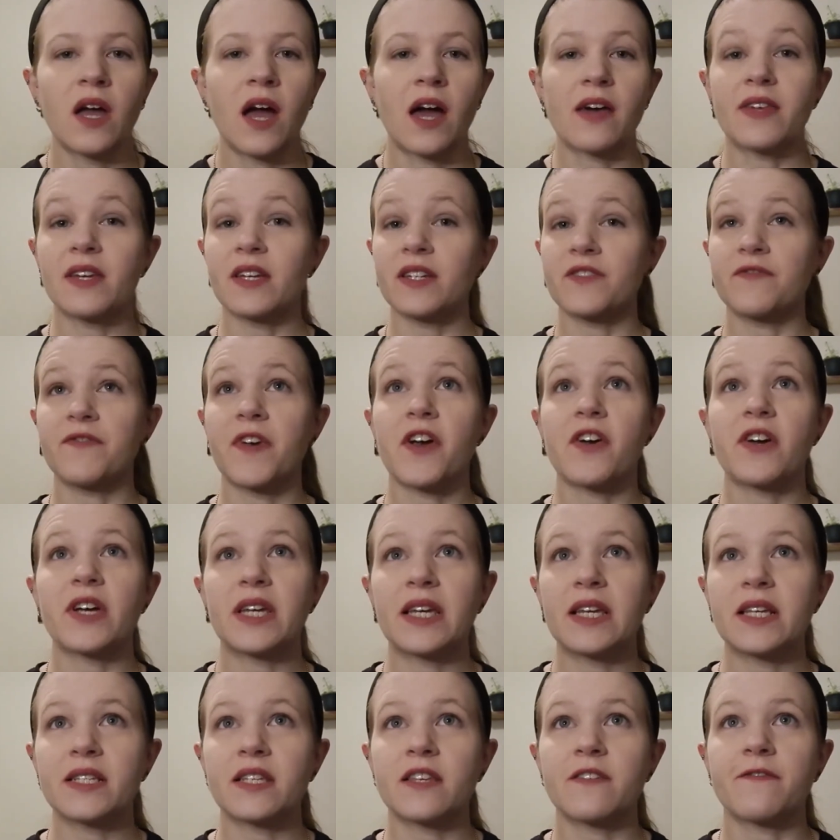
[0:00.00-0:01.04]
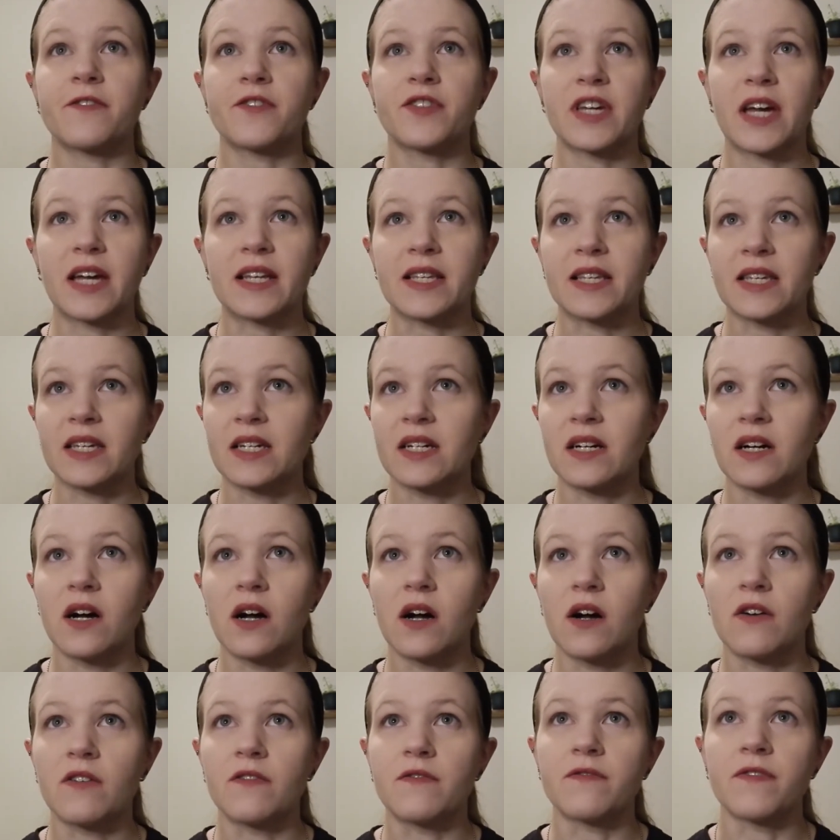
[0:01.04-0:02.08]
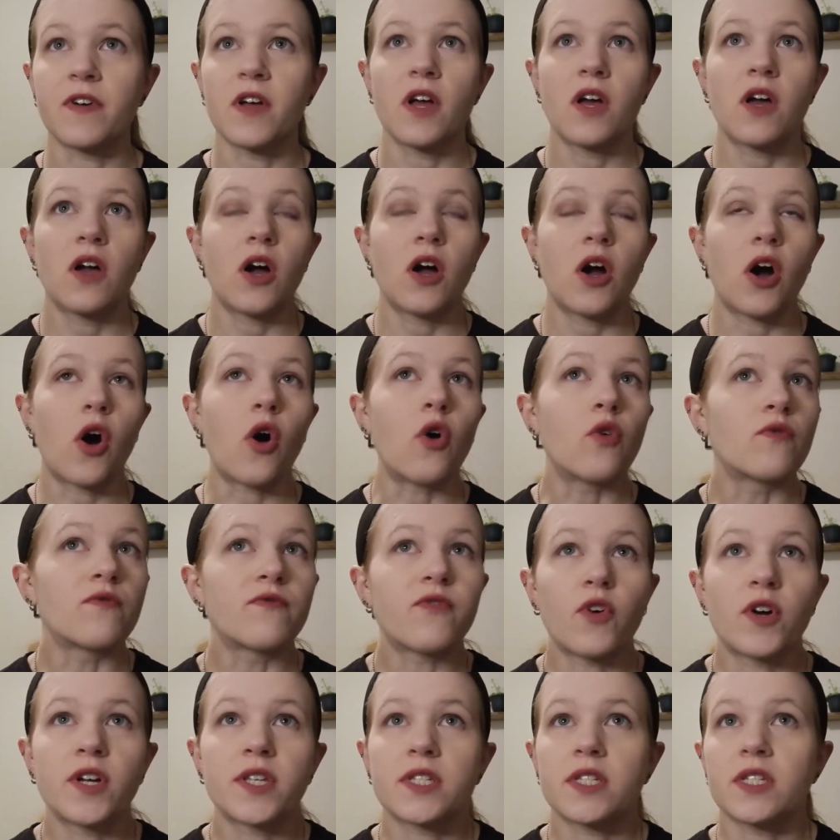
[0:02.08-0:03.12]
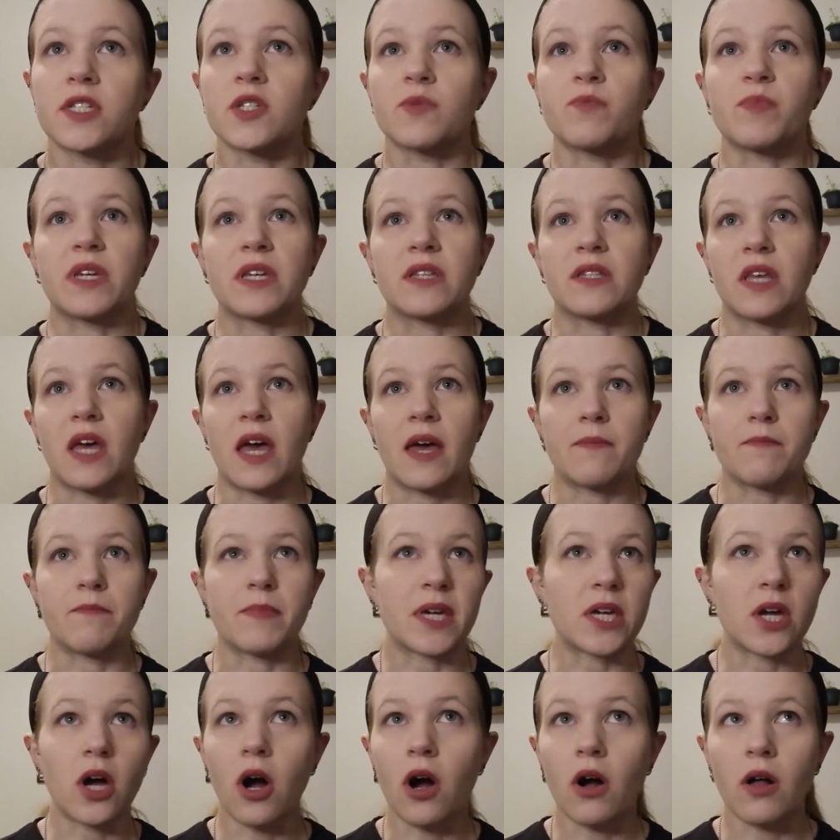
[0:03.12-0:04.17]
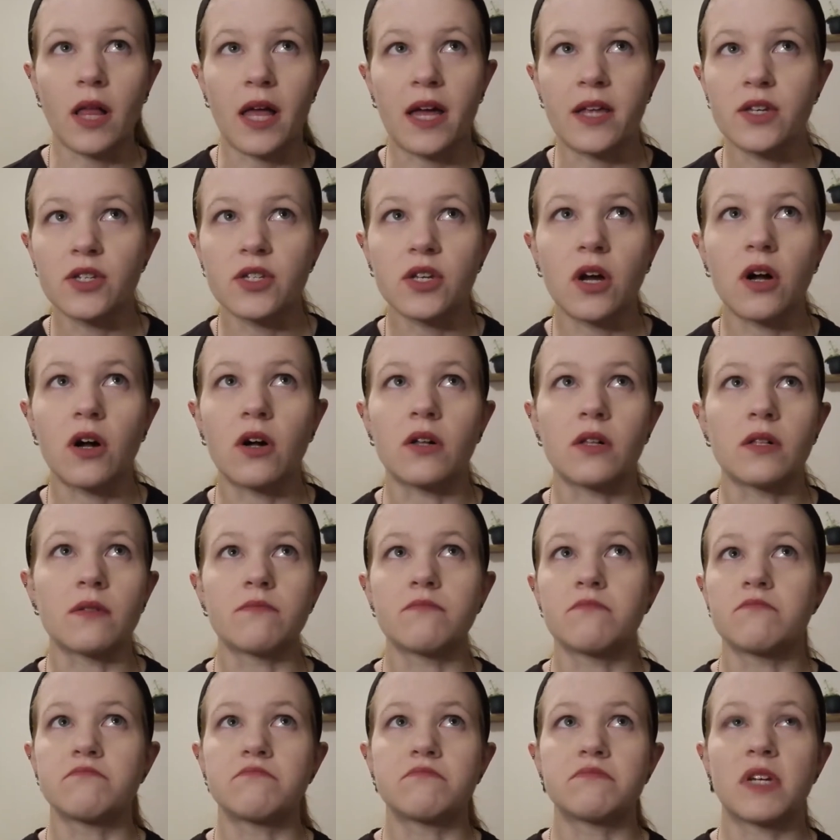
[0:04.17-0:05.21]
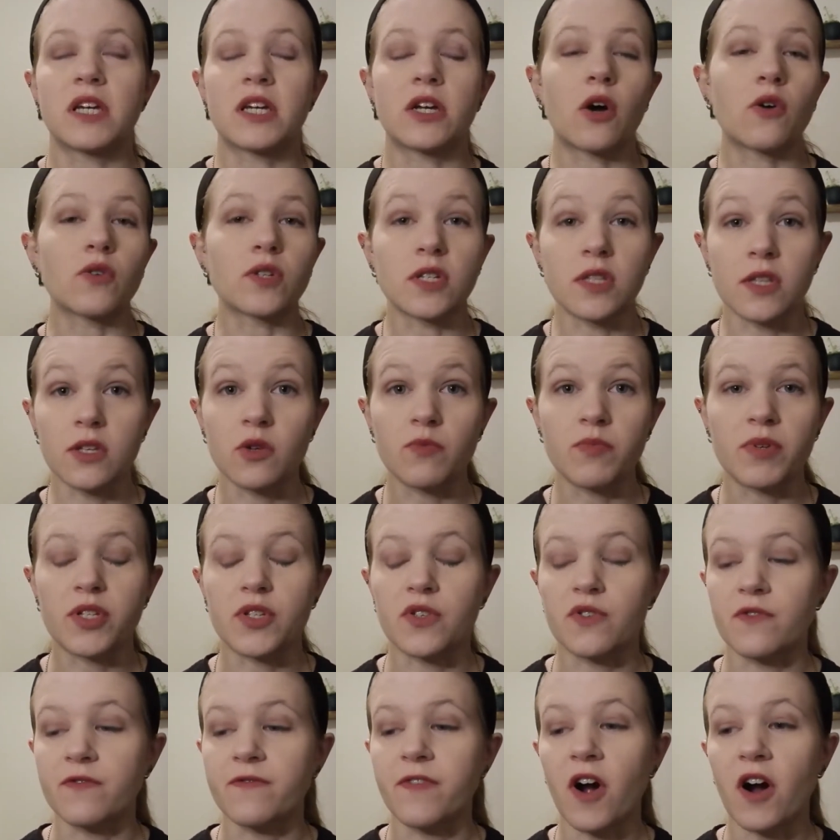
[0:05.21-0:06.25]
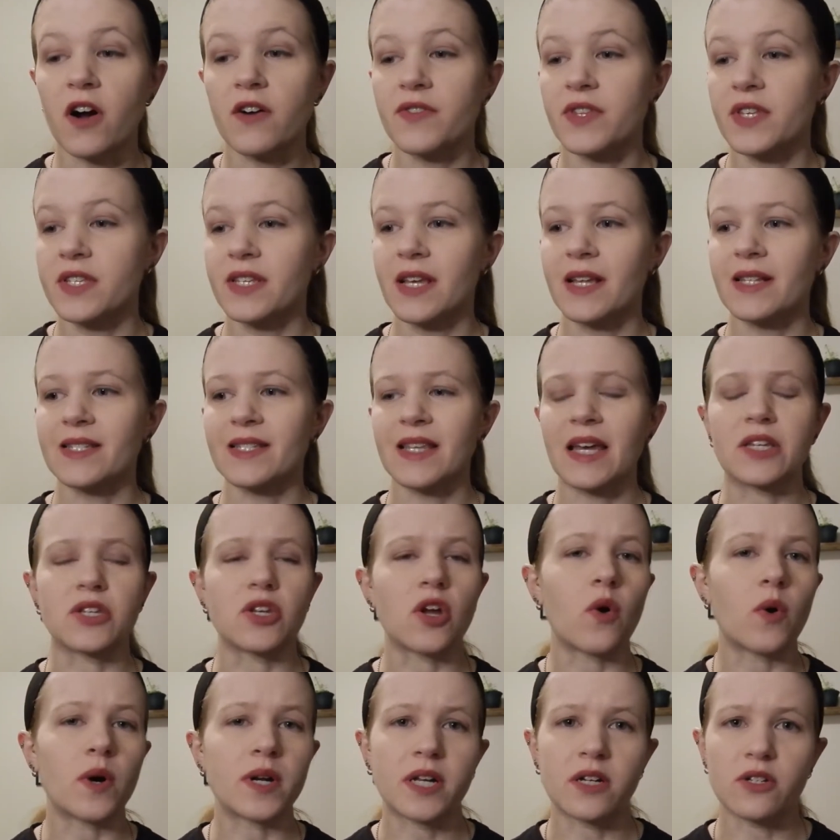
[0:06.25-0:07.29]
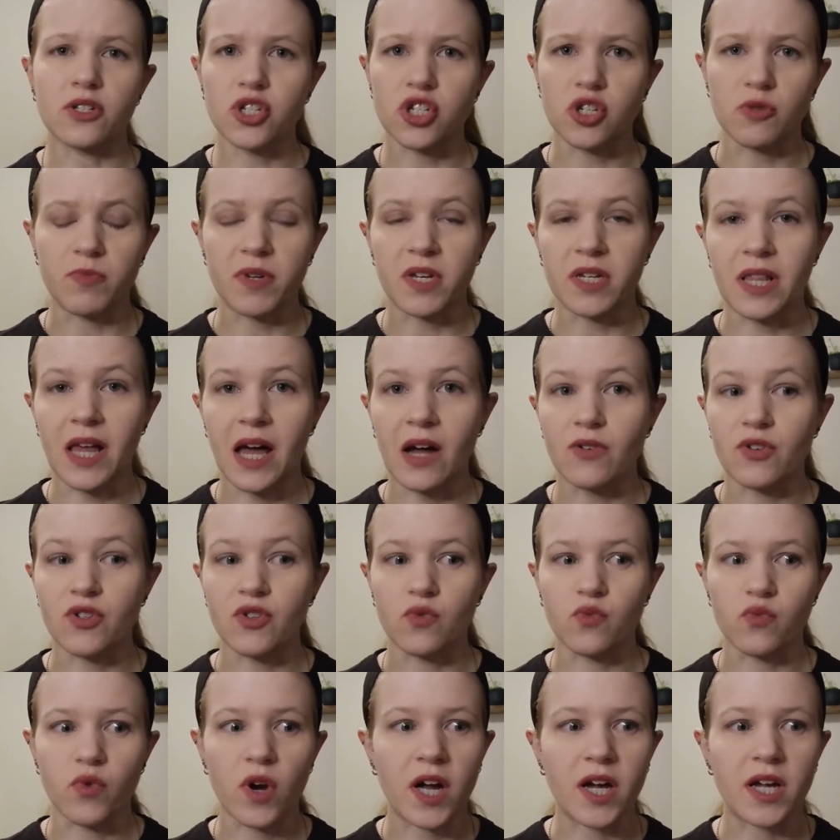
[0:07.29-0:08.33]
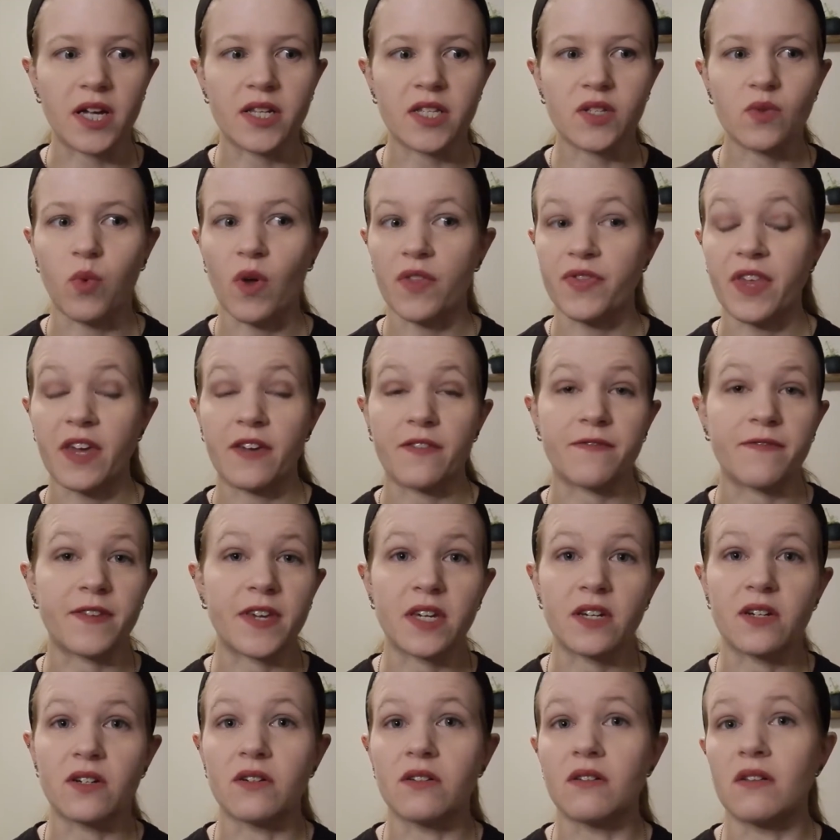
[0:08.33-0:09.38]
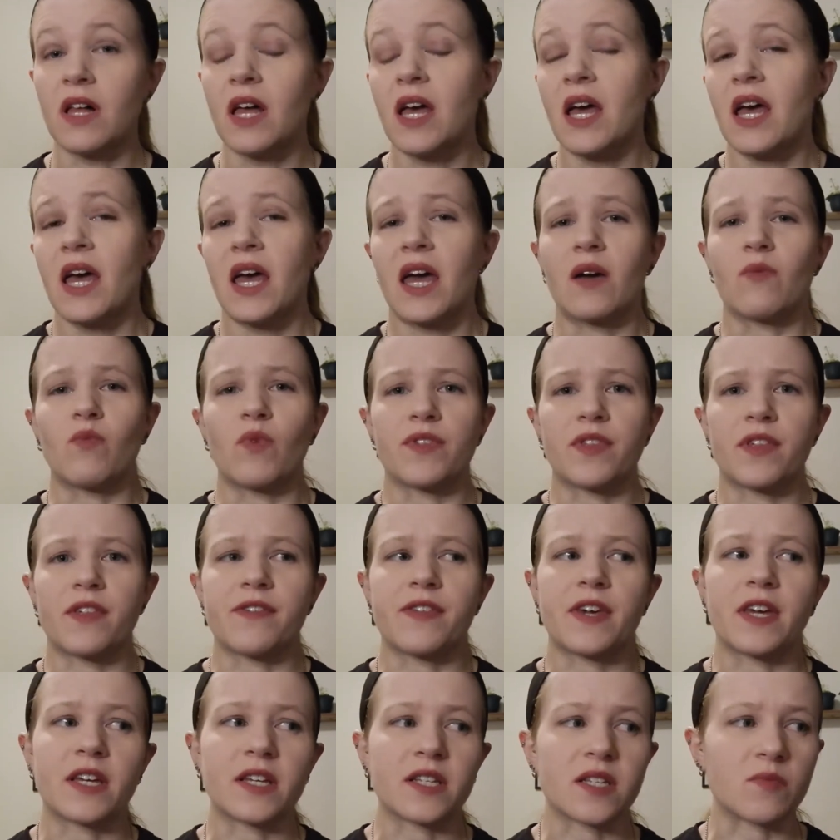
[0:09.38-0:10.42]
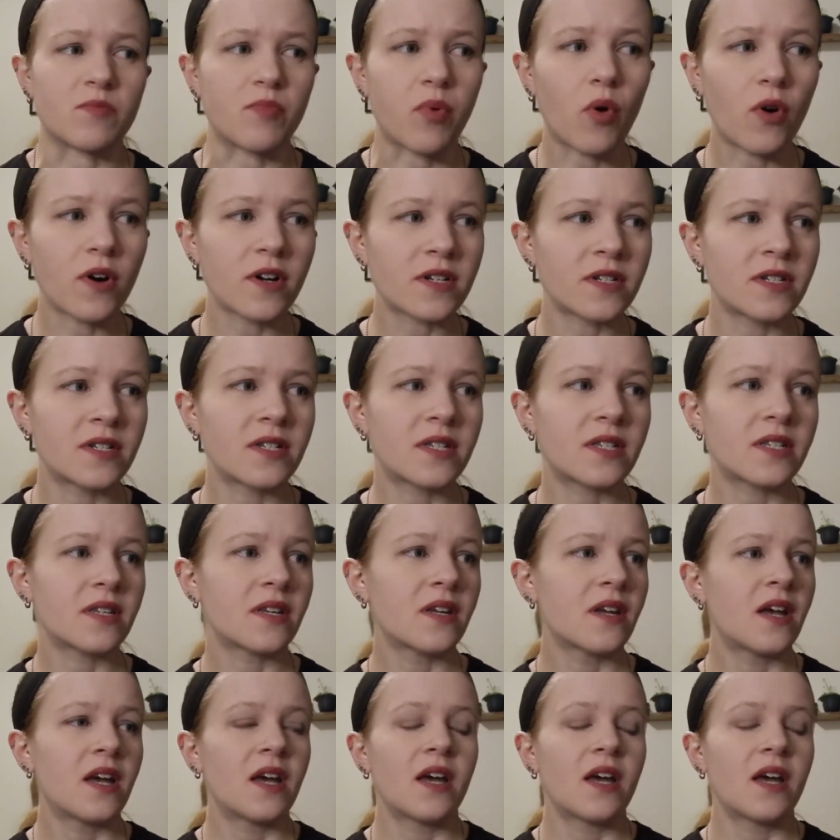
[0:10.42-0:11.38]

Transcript: I think it's very easy for the idea of own voices being the be-all, end-all. It goes a little bit too far in the sense that no one else should be allowed to write what they feel and what they think is important.